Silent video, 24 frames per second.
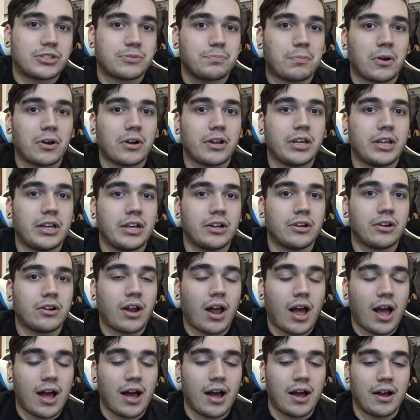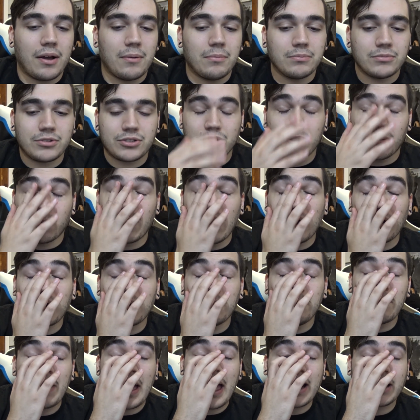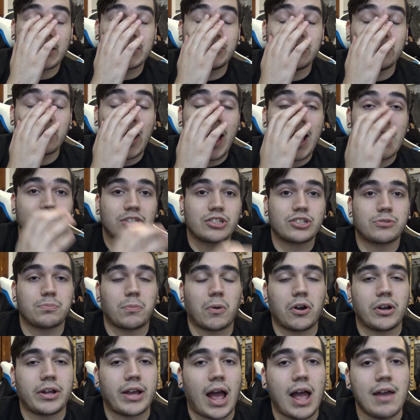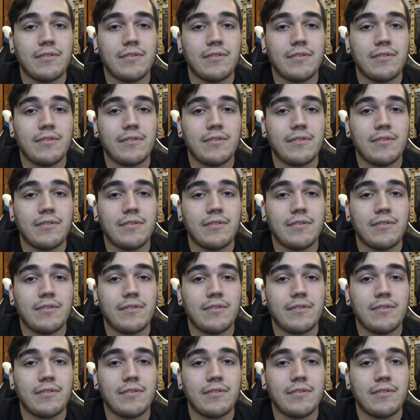Smarty here. So welcome back to Ask Smarty.